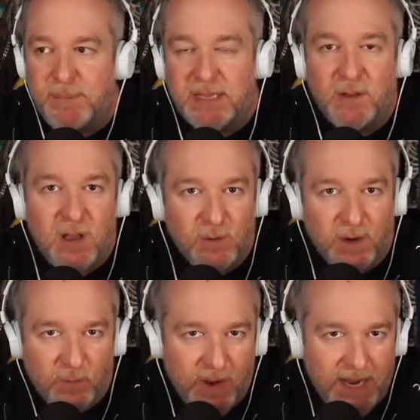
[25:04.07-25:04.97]
a big long
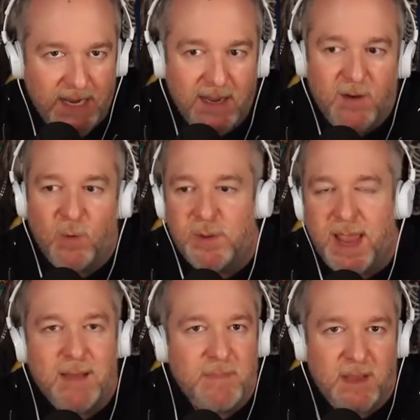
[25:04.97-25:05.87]
runway or
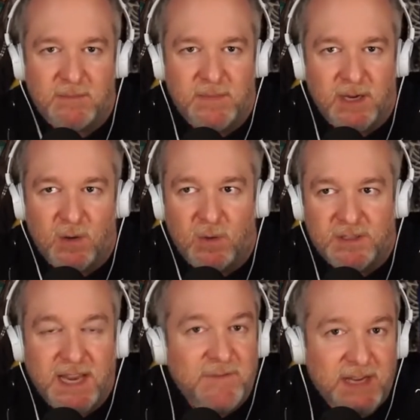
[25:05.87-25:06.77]
without uh, you know
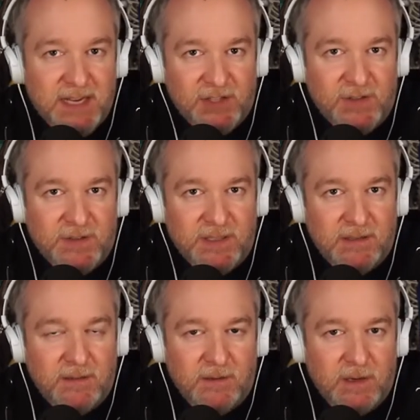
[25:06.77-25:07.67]
safety issues
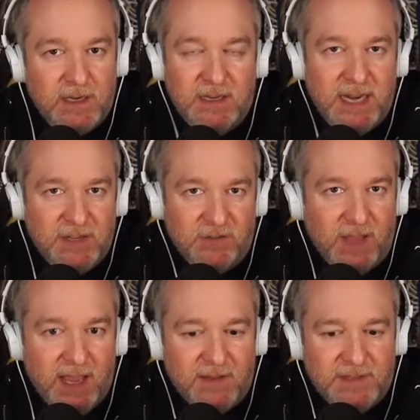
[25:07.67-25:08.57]
that uh, can endanger
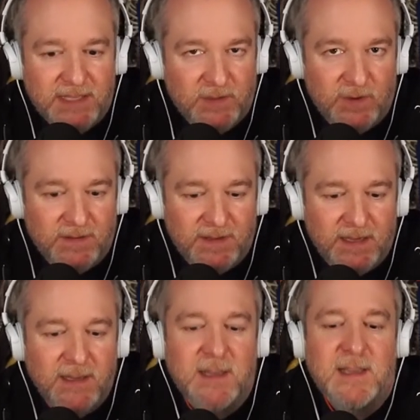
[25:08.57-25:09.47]
lives that sort of
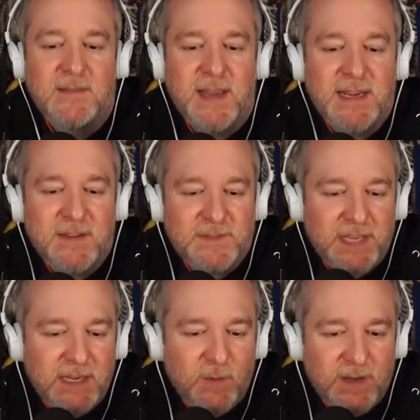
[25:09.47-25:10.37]
thing. The idea of
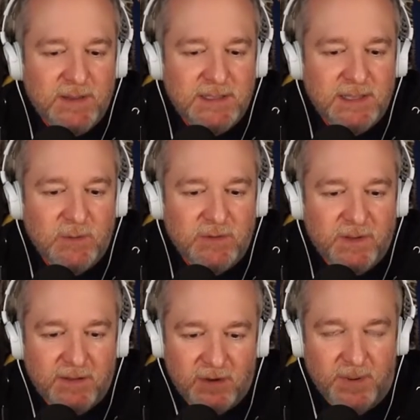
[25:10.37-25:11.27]
sending one of these in there with
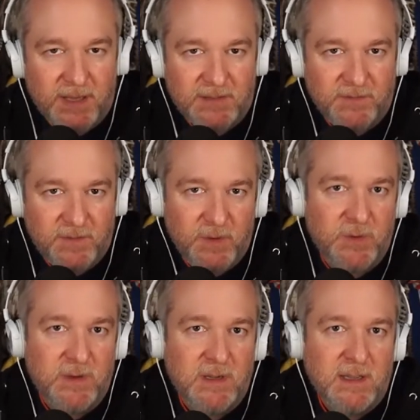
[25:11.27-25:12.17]
500 pounds of
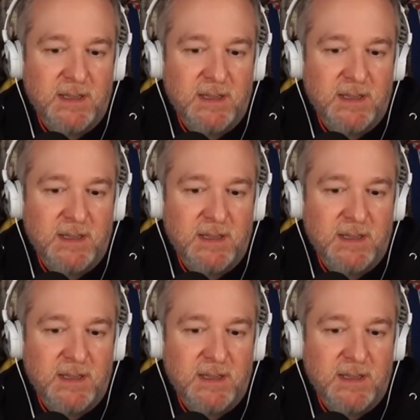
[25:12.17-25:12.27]
food